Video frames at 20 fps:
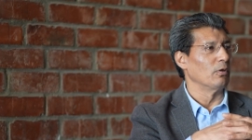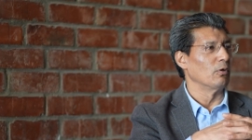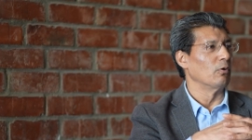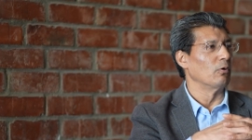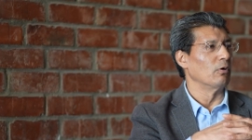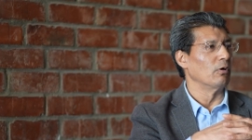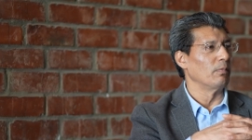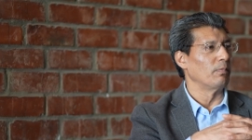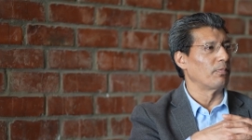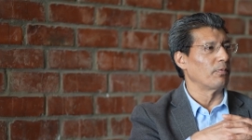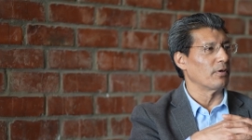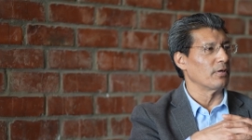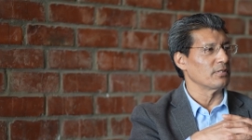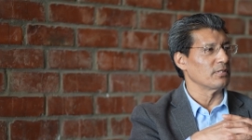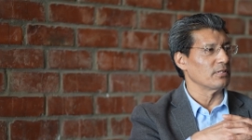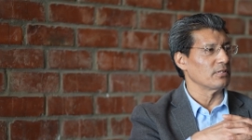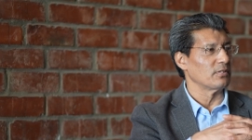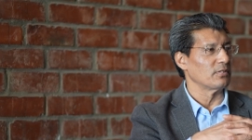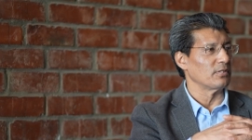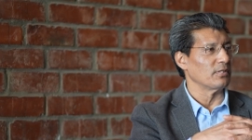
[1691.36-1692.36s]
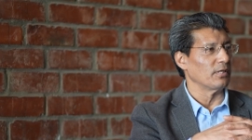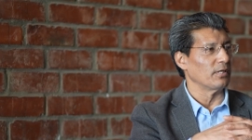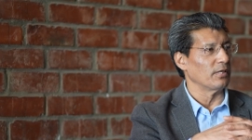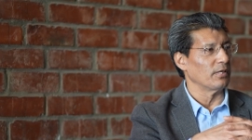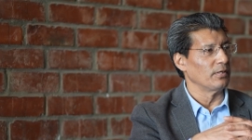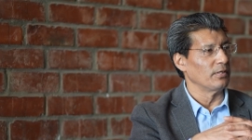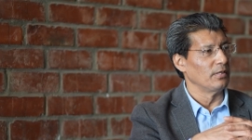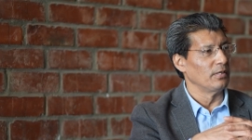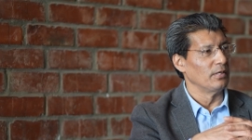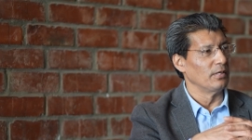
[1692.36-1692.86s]
whole process
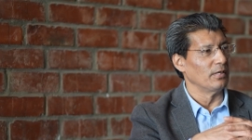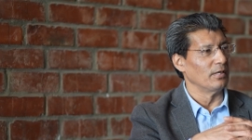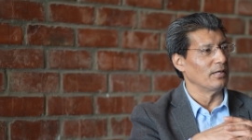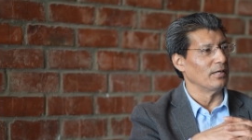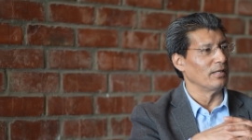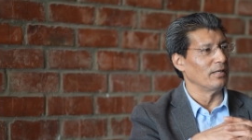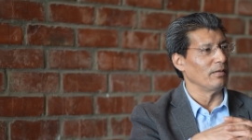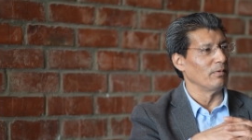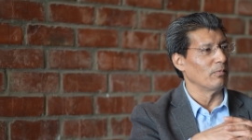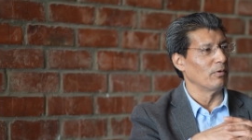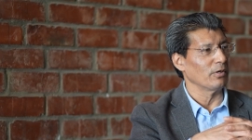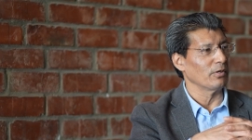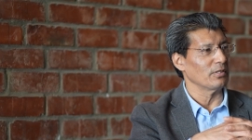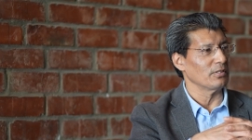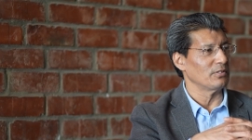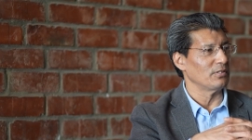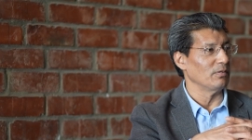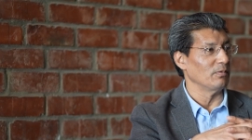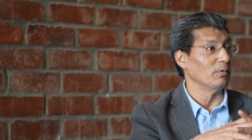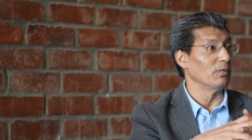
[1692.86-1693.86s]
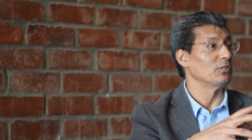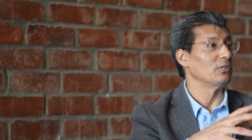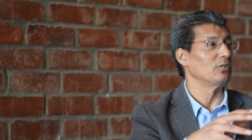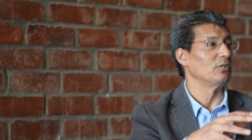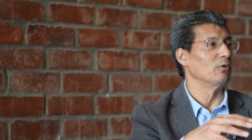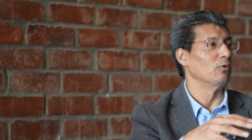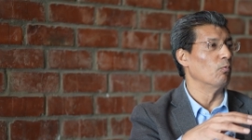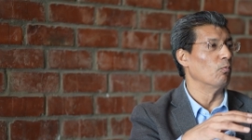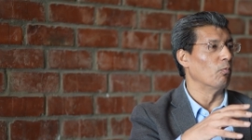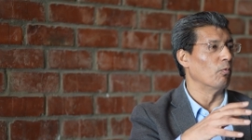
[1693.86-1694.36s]
democracy,
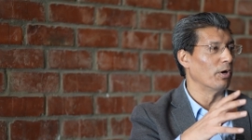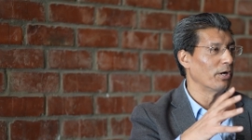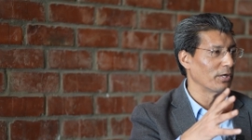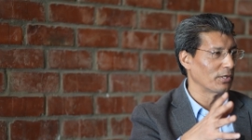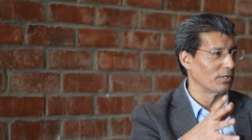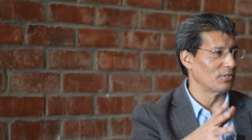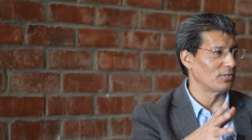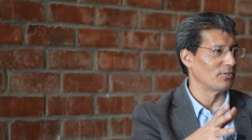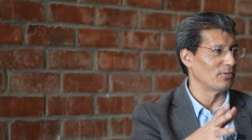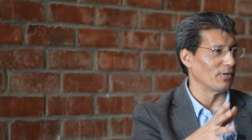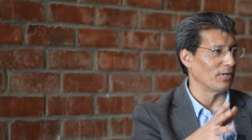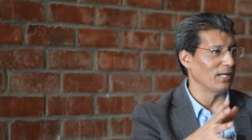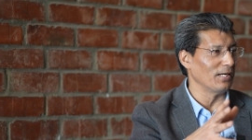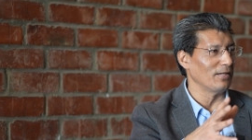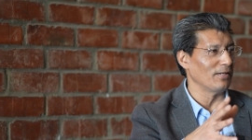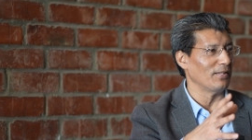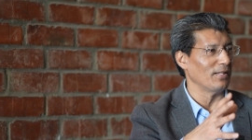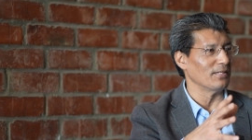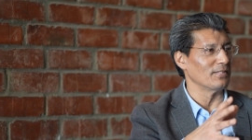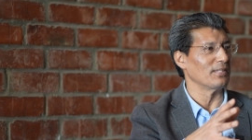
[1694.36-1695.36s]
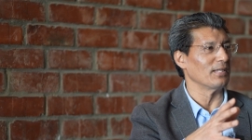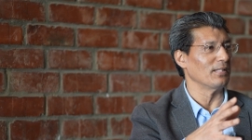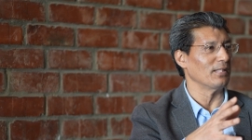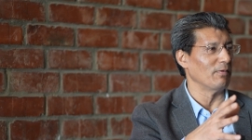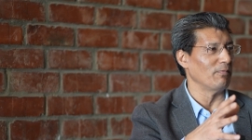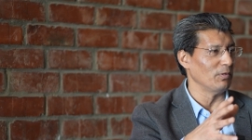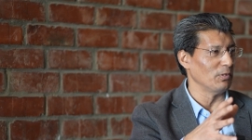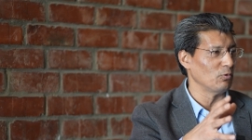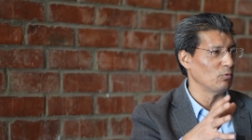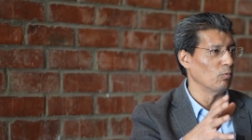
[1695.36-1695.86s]
which works, right? They say
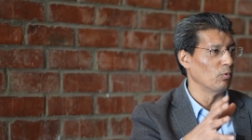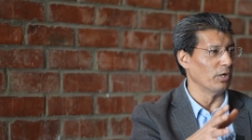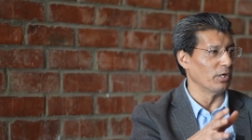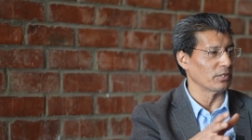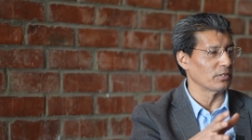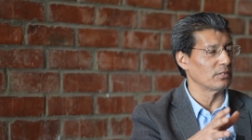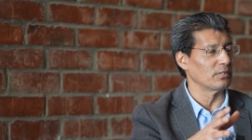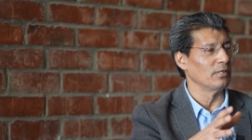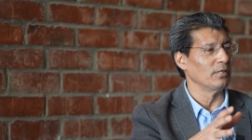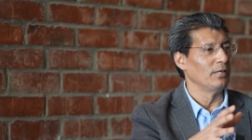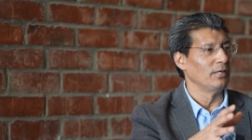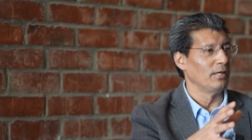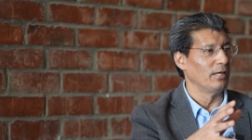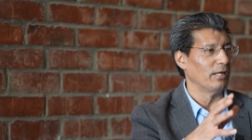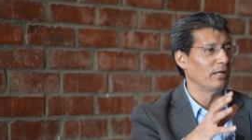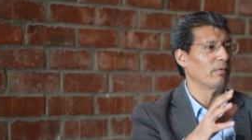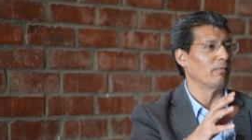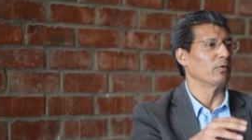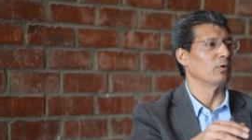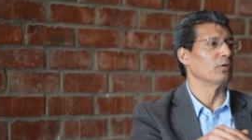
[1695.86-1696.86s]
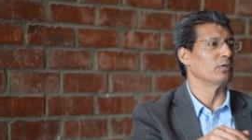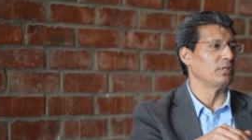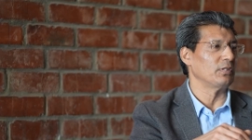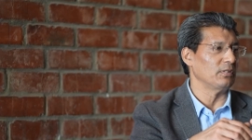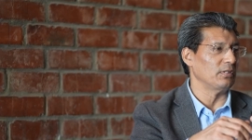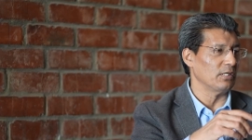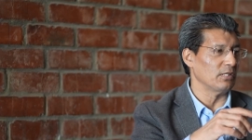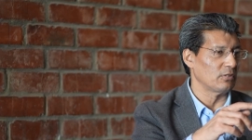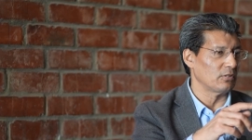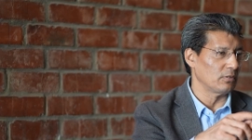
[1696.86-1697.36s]
that which works. And of course,
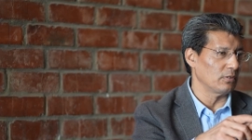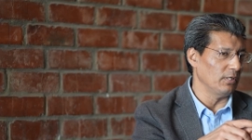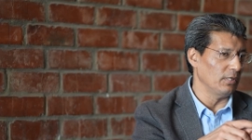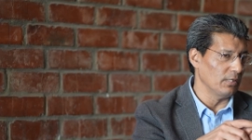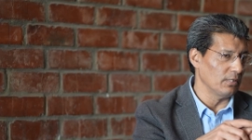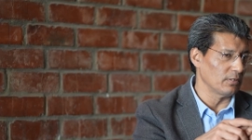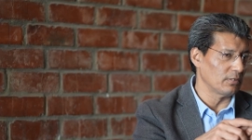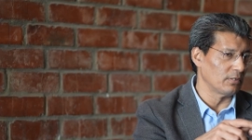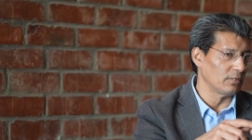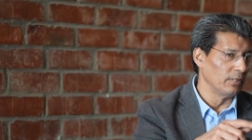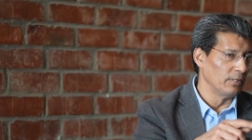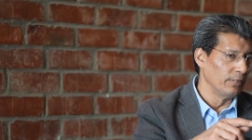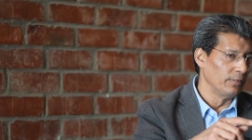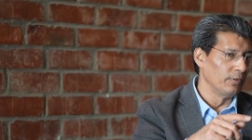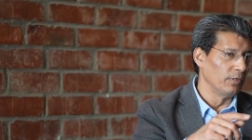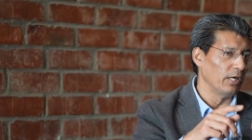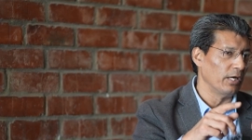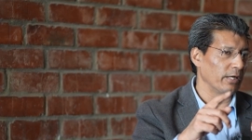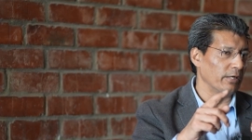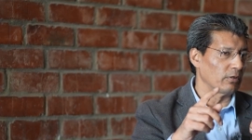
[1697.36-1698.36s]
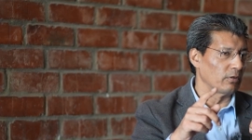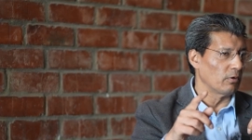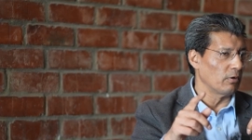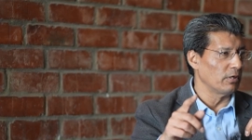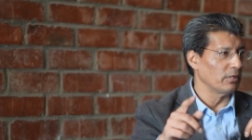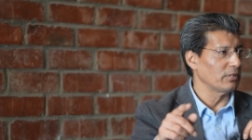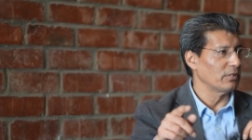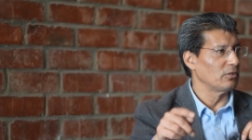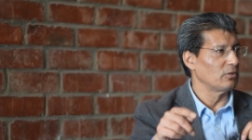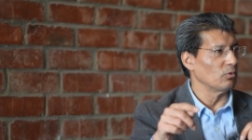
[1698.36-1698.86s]
this is a
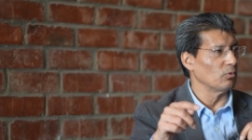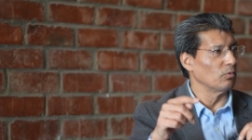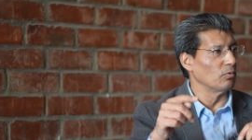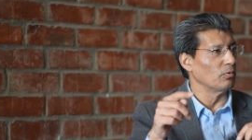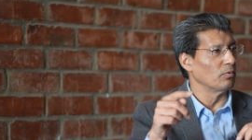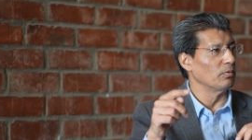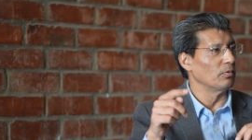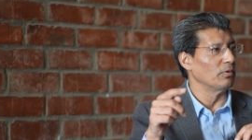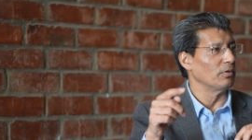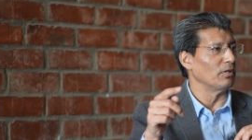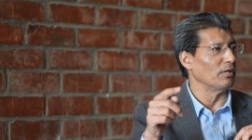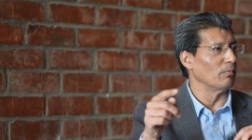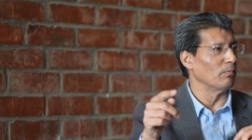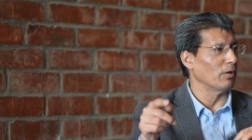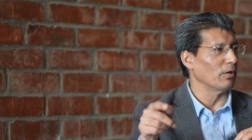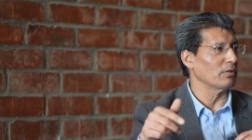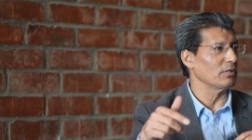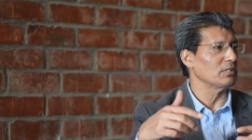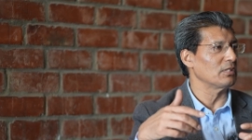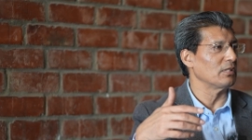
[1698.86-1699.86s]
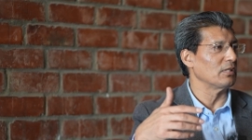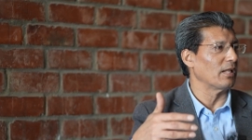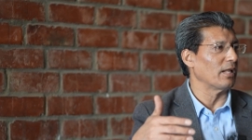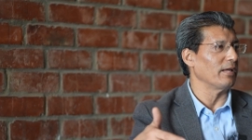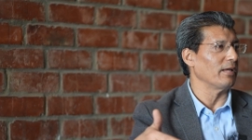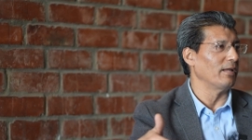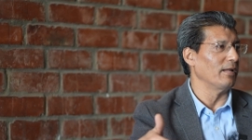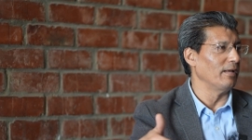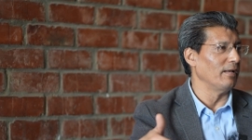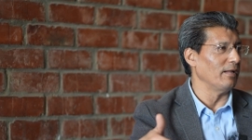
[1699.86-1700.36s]
taunt to democracies
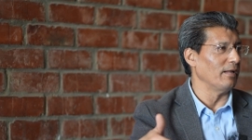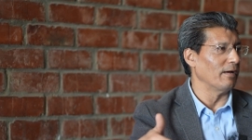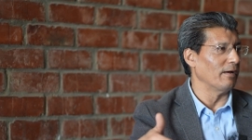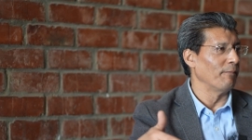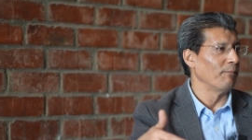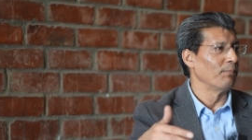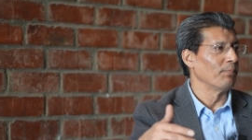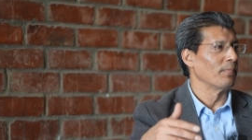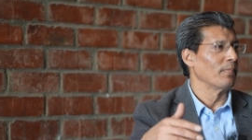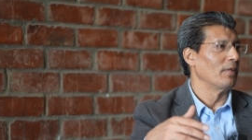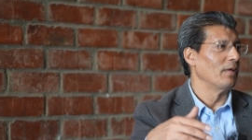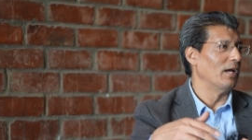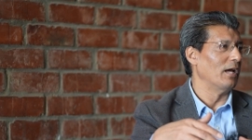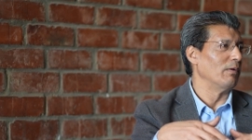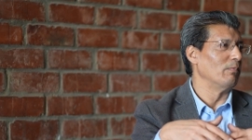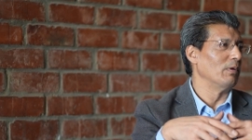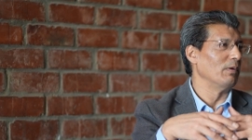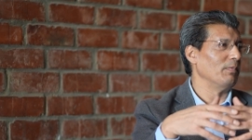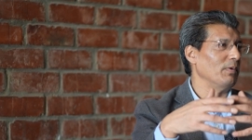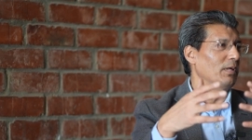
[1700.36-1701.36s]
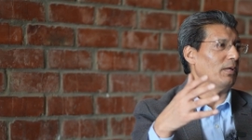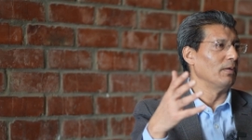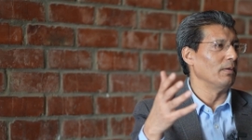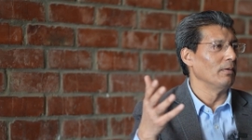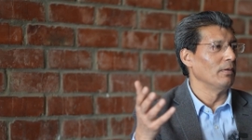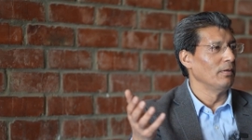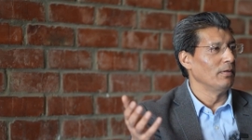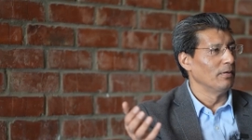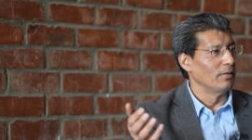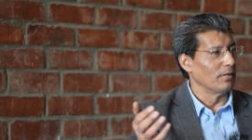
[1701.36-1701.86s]
like India and
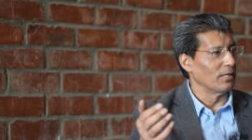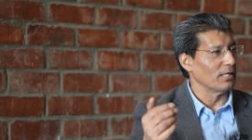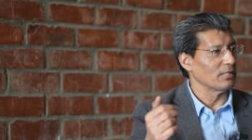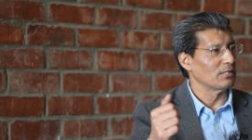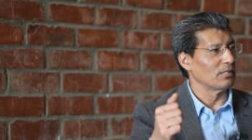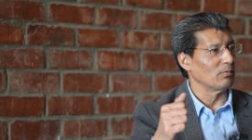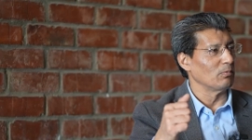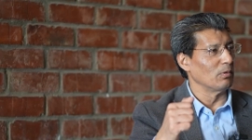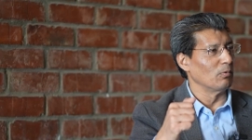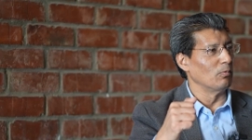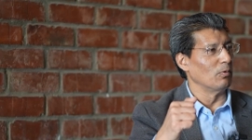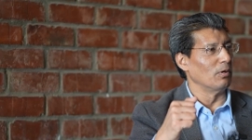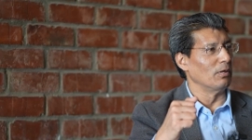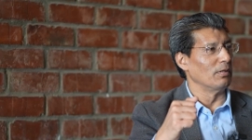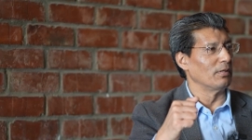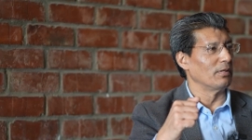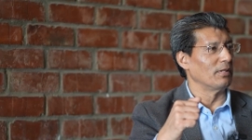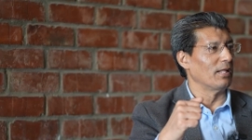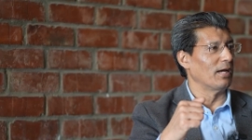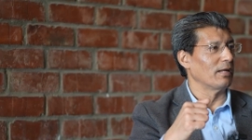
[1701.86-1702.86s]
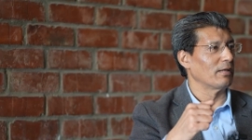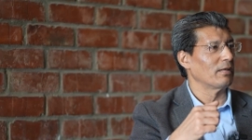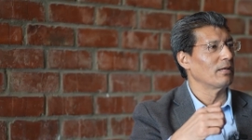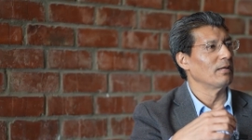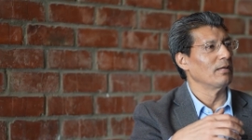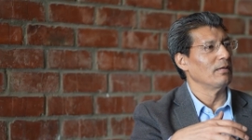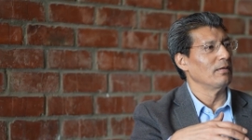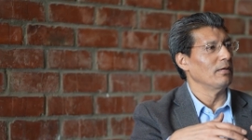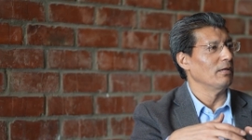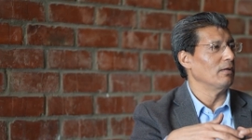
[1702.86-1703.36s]
maybe the rest of the world
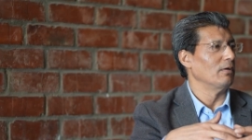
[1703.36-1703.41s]
that,